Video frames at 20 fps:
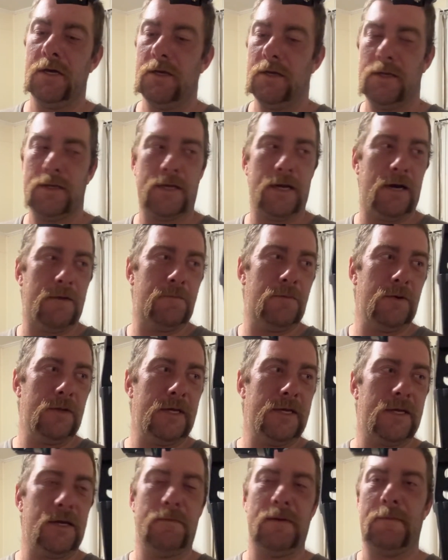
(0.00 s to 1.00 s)
So I put
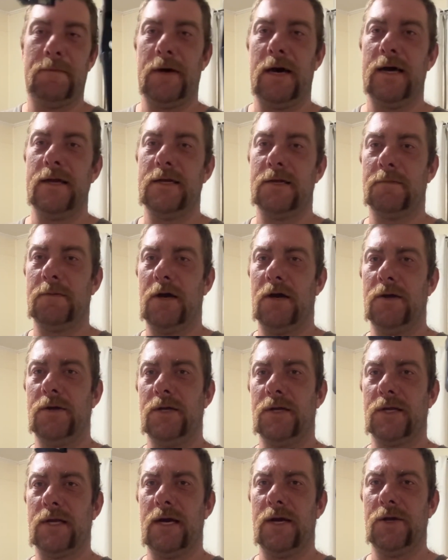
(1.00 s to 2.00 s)
this on my partner's bow
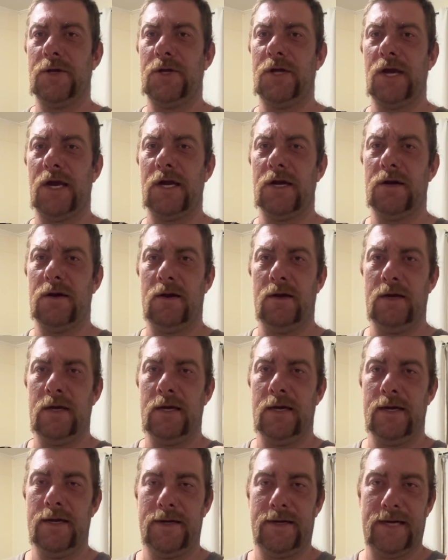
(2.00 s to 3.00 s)
just so she can
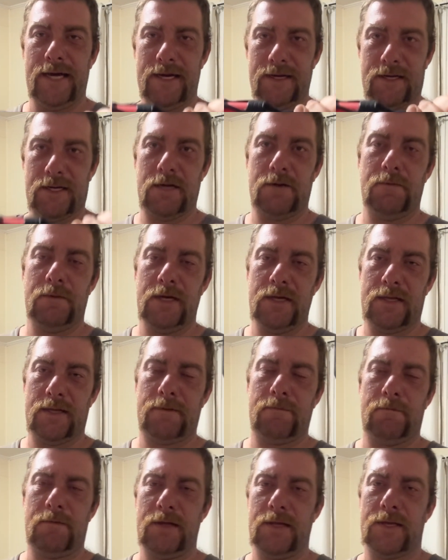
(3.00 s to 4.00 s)
test it with
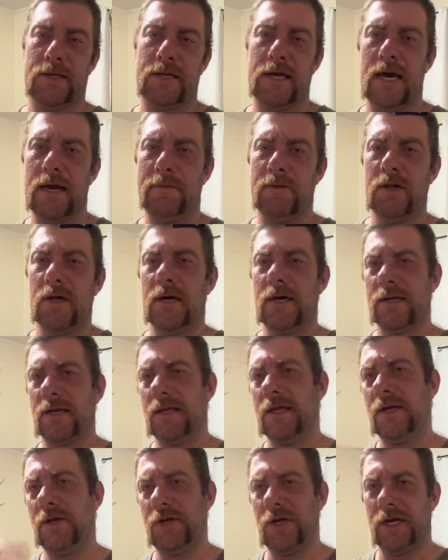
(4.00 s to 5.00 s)
a stabilizer, and
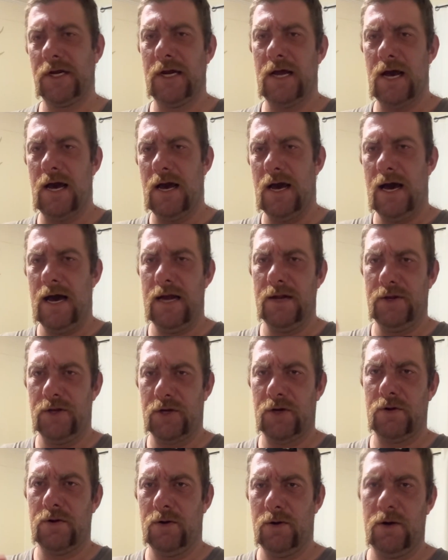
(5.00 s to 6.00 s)
then she can
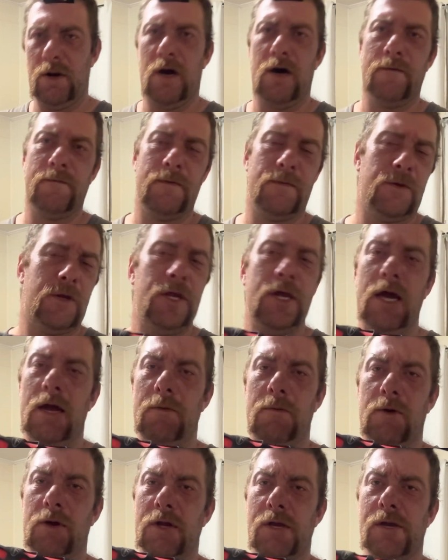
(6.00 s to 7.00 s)
unscrew it off if she don't
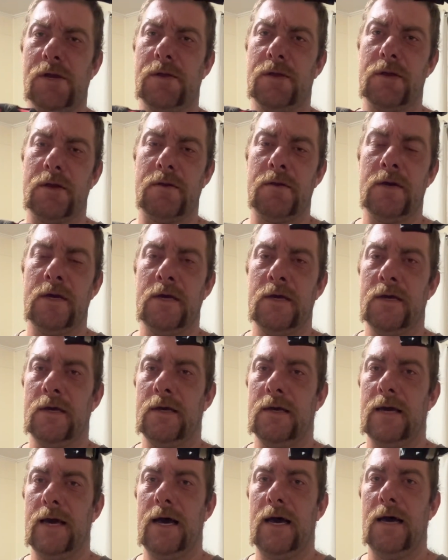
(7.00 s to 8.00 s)
want to use it.
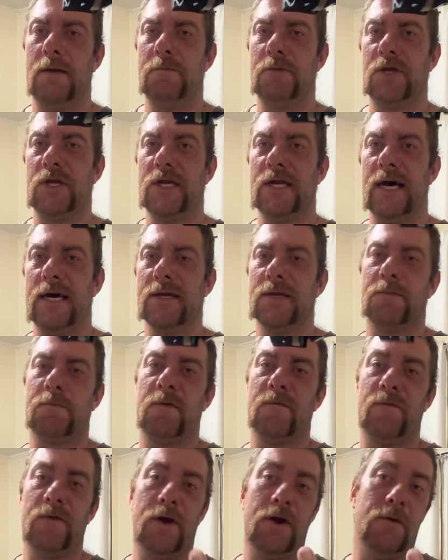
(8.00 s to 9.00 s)
She does
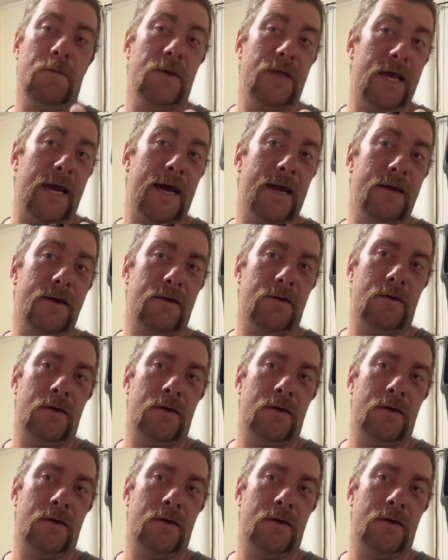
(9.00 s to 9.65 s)
prefer it without it,